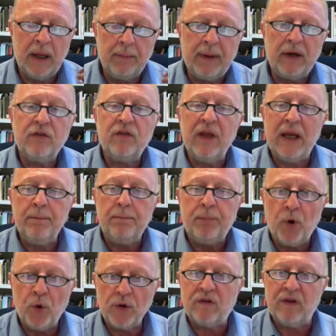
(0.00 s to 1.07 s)
about the
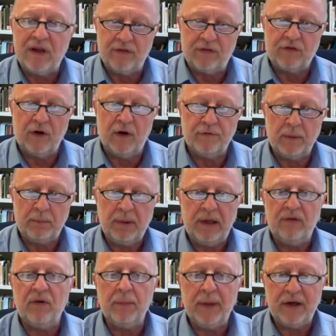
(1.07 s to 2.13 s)
importance of a
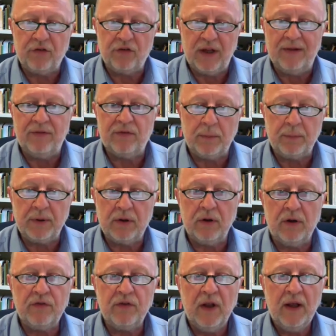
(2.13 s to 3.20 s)
pilgrimage center,
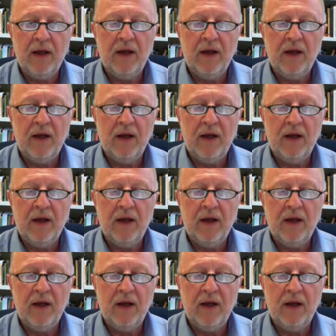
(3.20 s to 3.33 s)
because